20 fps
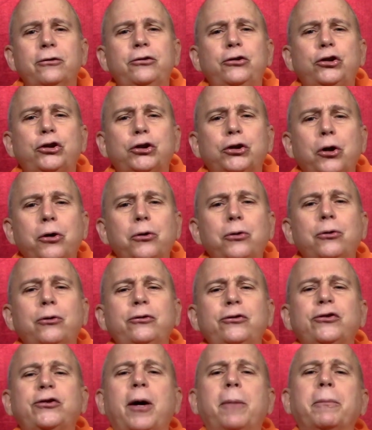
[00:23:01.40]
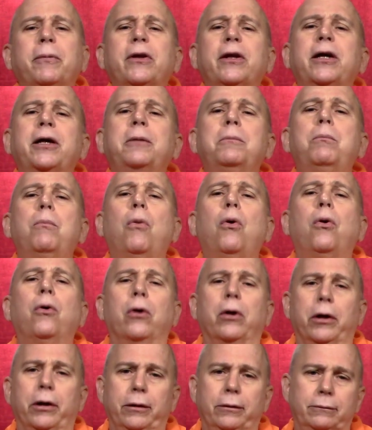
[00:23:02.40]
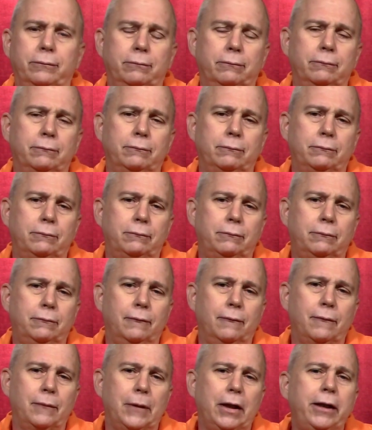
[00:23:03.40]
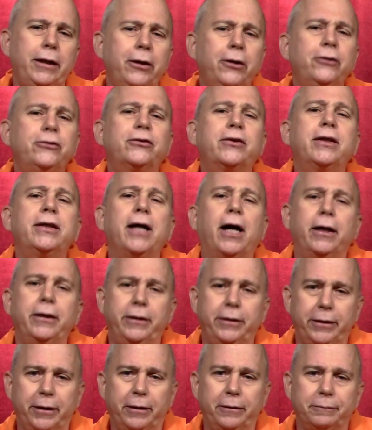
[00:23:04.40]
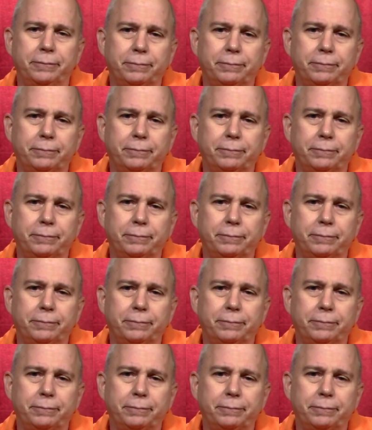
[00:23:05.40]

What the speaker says: show something more. Here's the idea.